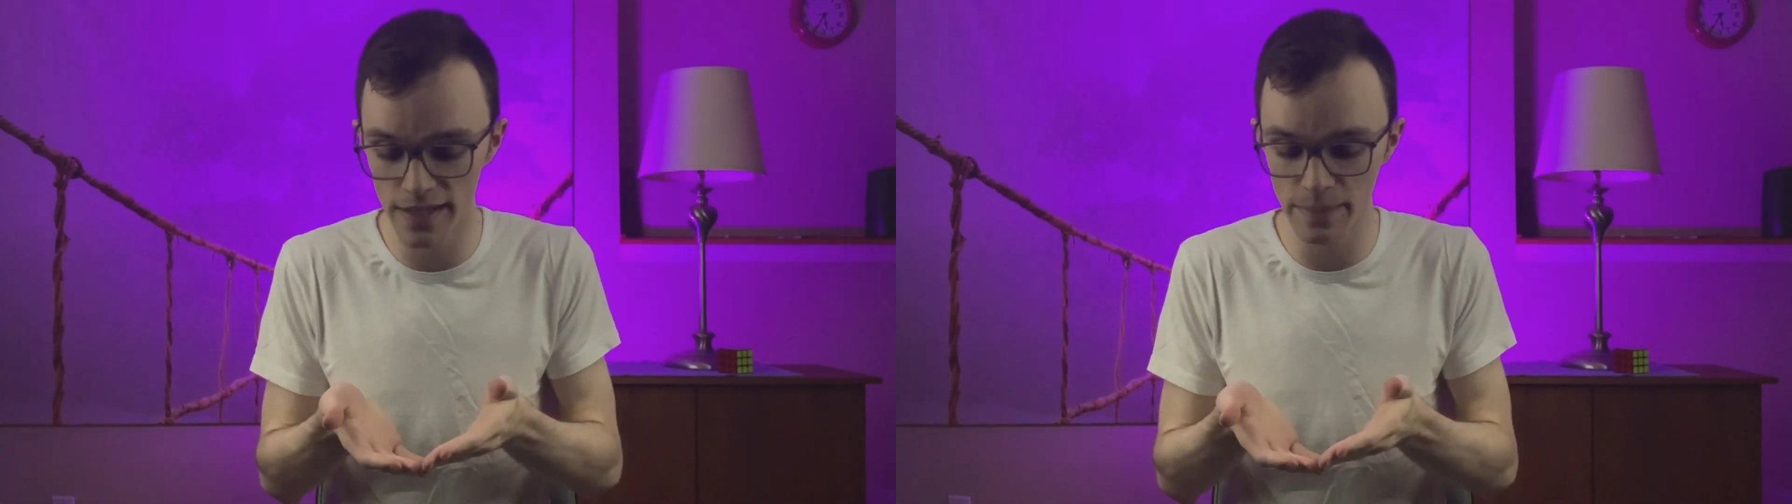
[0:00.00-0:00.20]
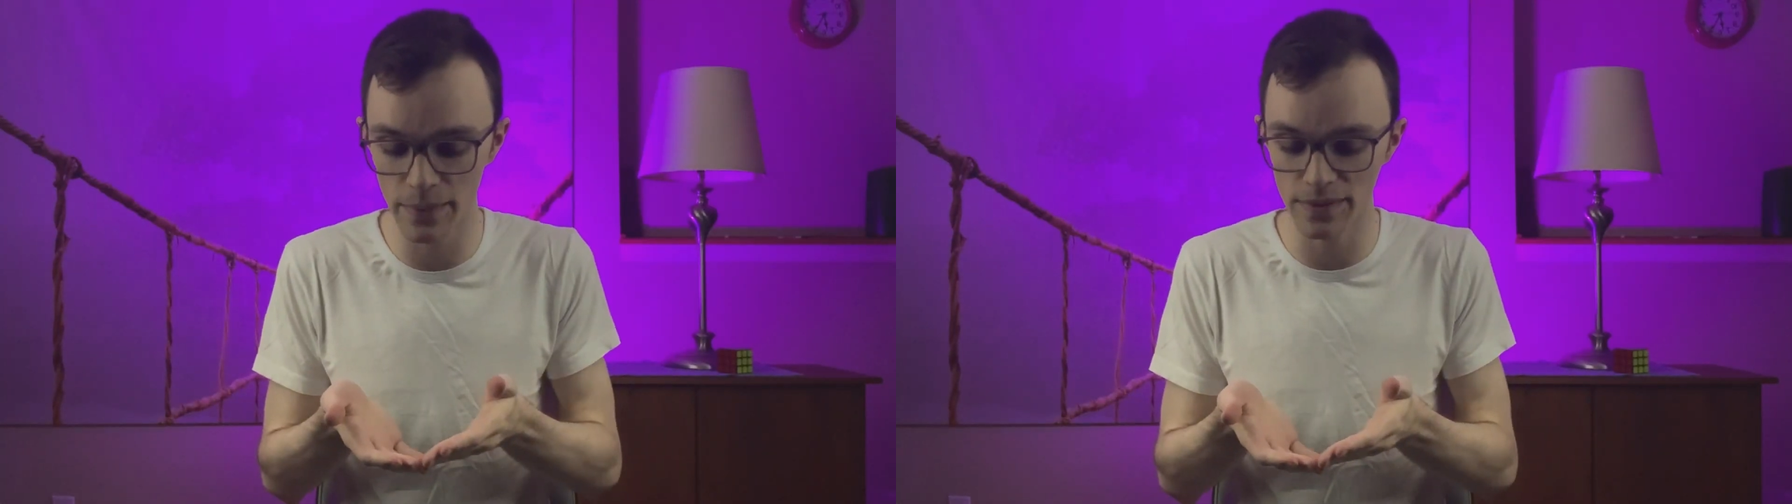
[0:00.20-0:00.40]

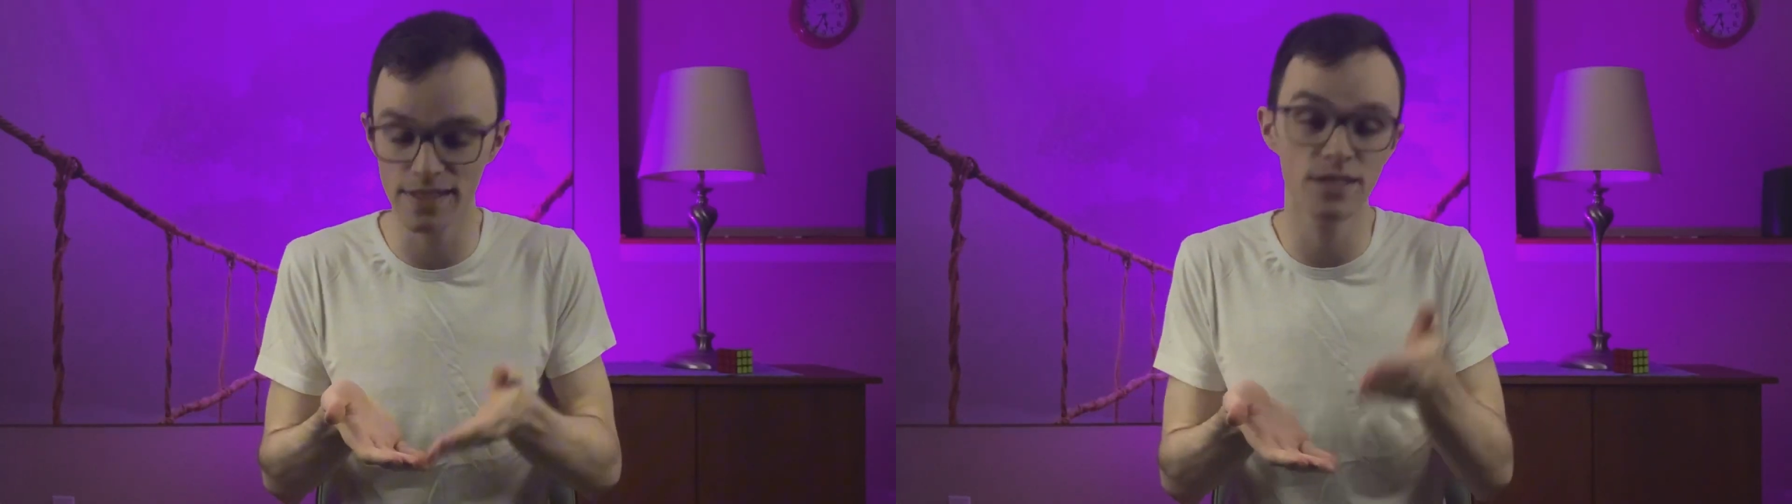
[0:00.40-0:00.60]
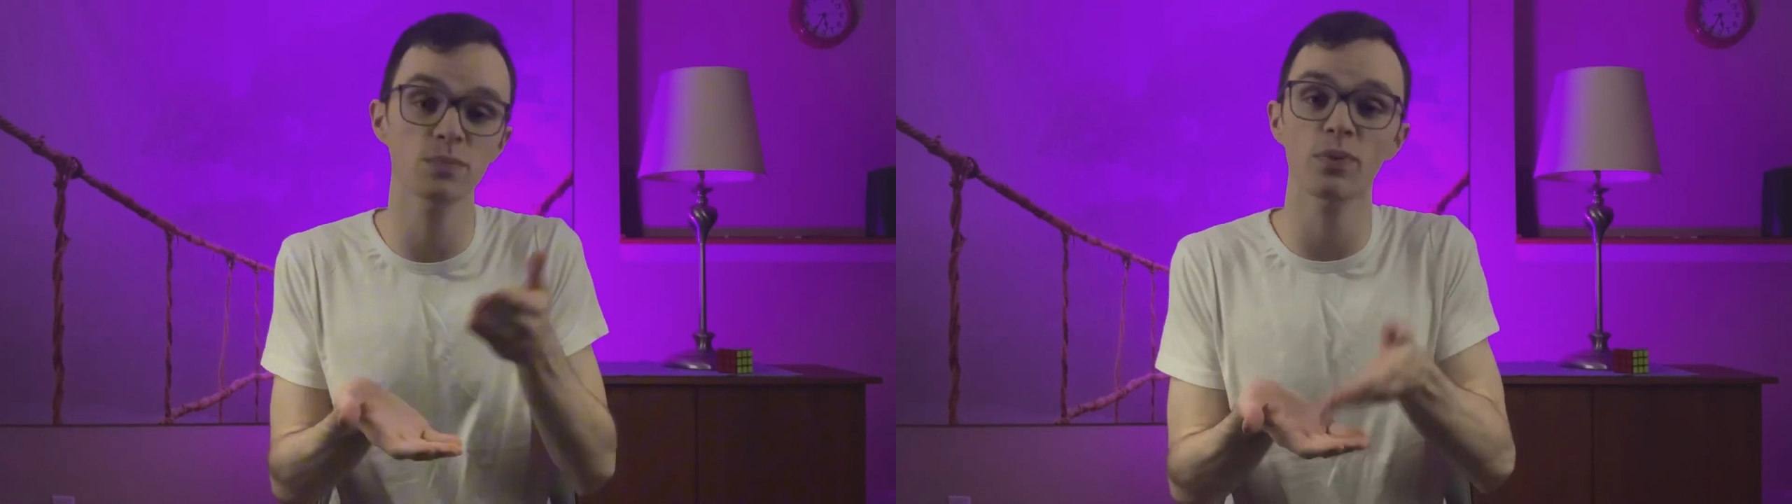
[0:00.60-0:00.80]
about this? This is
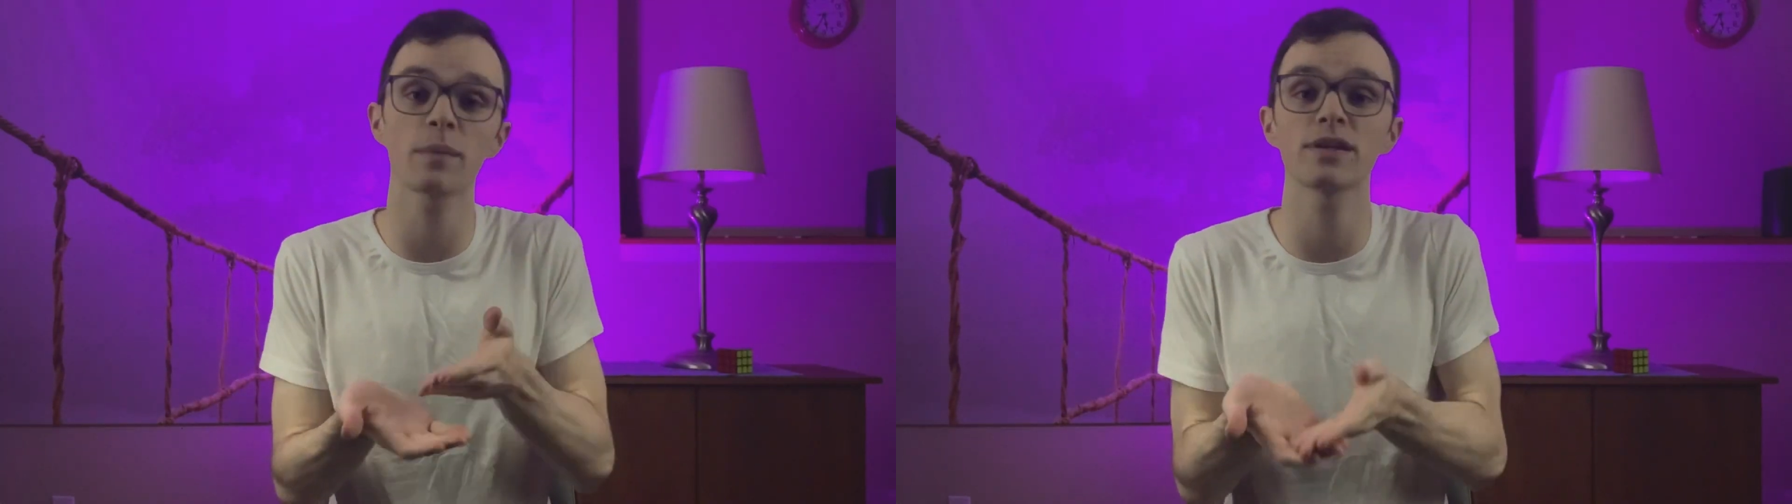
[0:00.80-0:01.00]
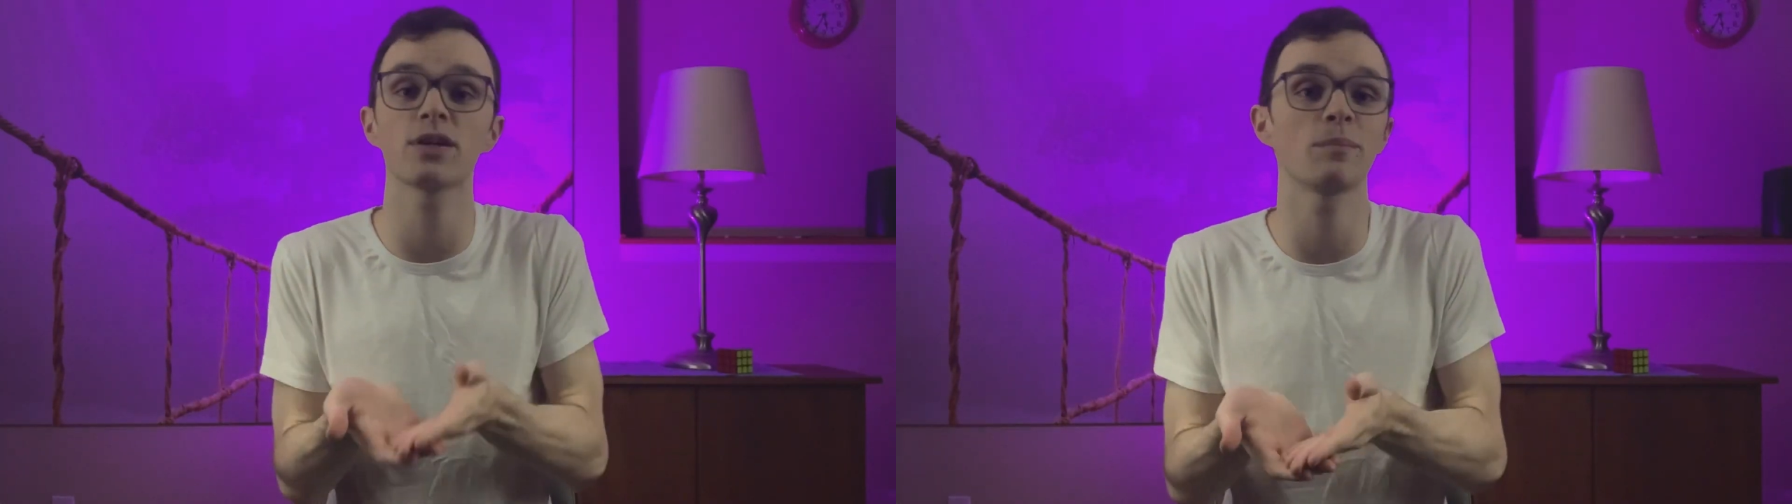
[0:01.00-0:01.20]
probably a
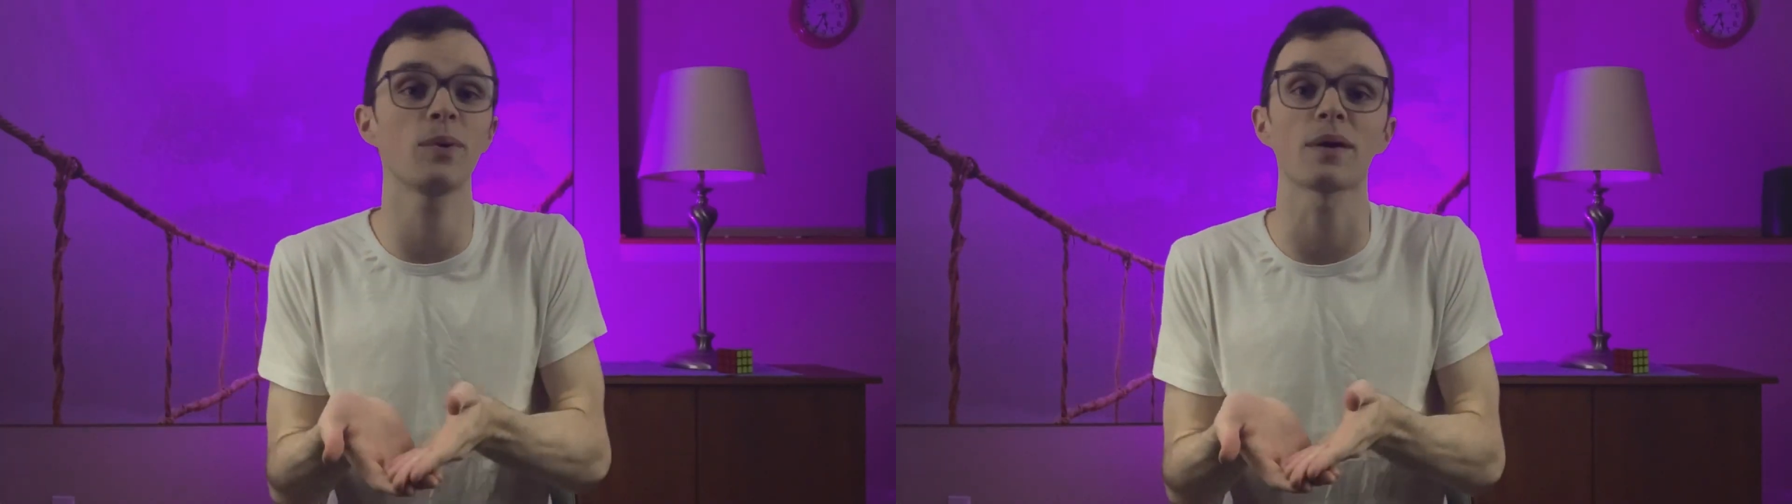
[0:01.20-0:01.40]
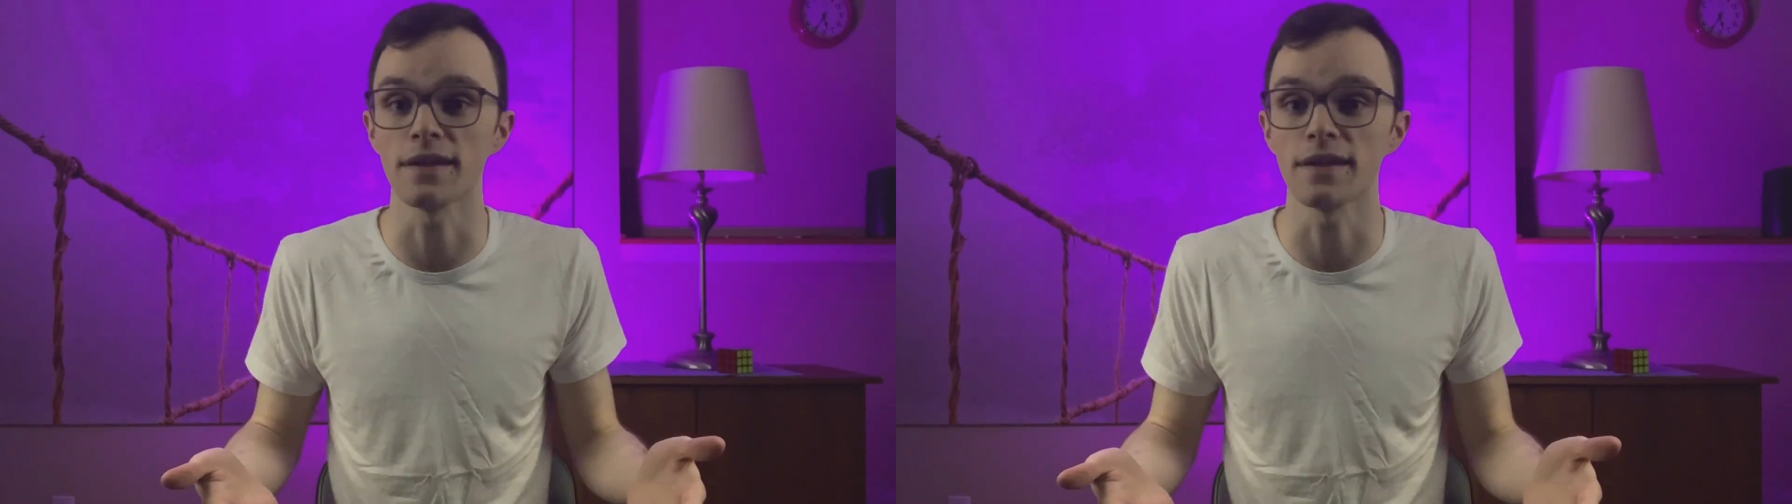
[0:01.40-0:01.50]
good book.